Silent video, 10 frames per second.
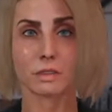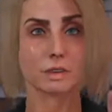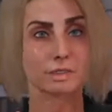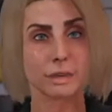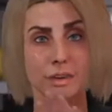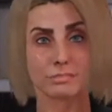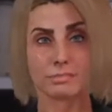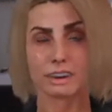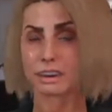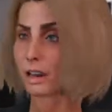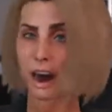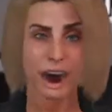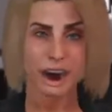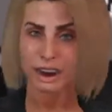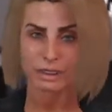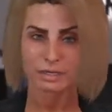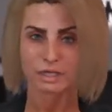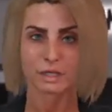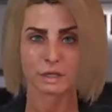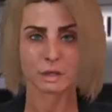you're in the gym, all
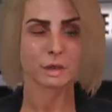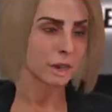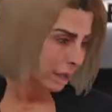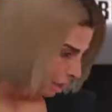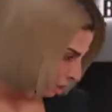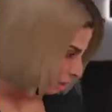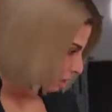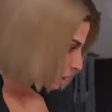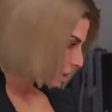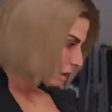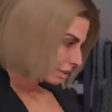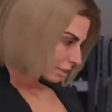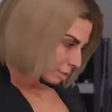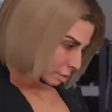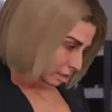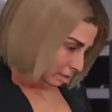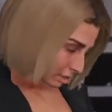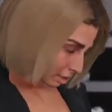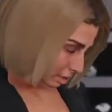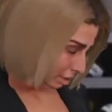eyes are on
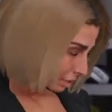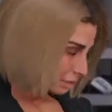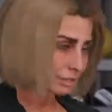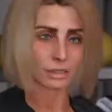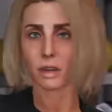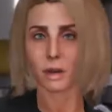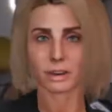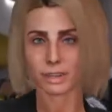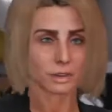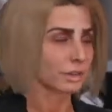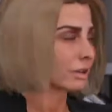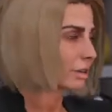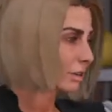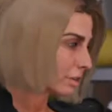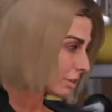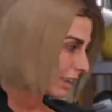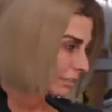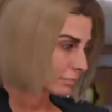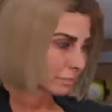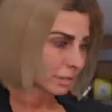you. Oh, sorry.
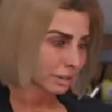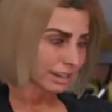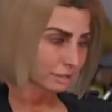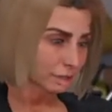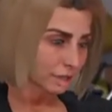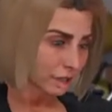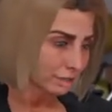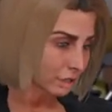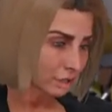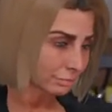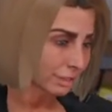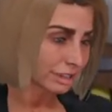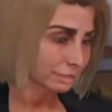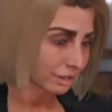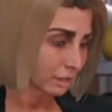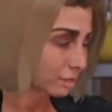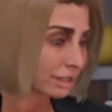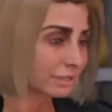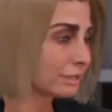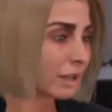Isn't there anyone on the European side
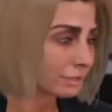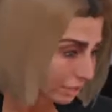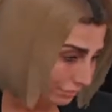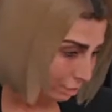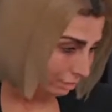we can discuss this